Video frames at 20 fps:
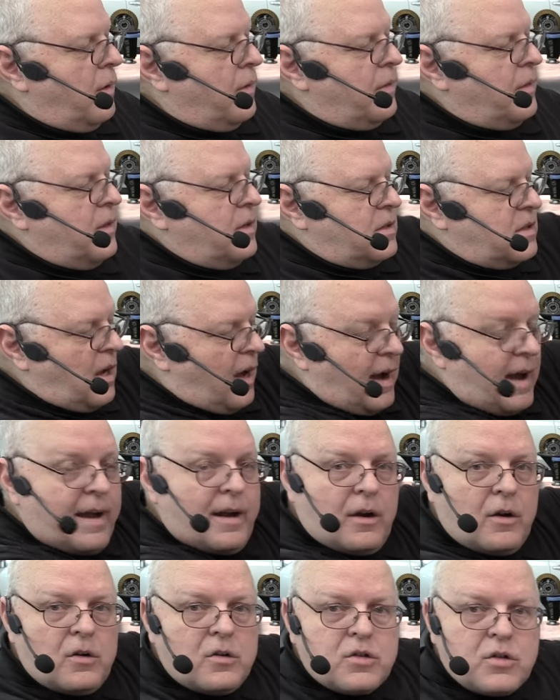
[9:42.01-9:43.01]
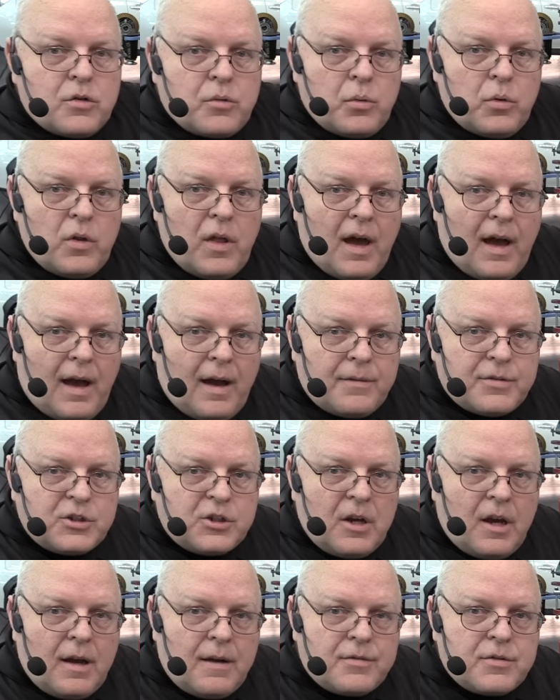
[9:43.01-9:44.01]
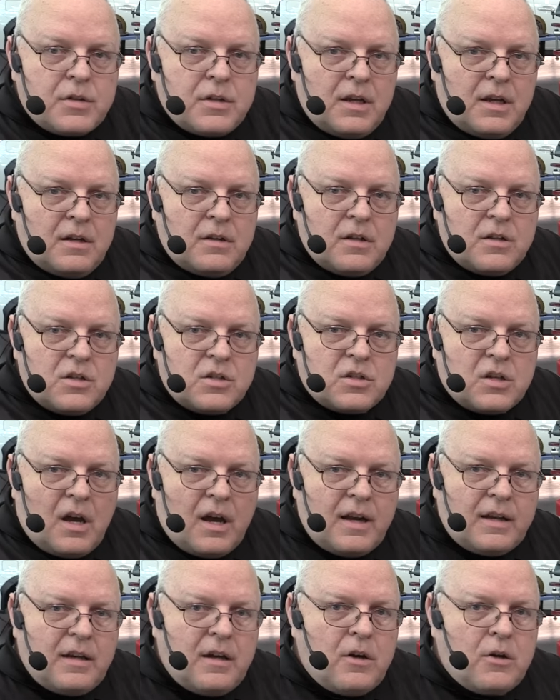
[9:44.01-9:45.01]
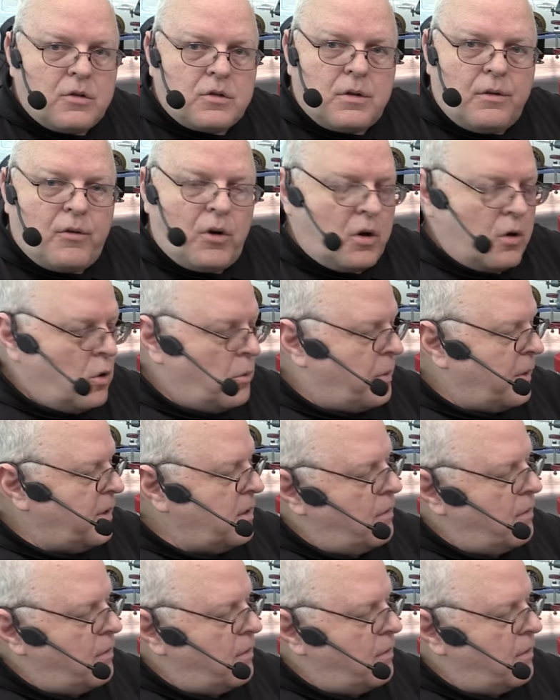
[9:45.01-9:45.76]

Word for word: the tires through the half shafts into the side gears of our open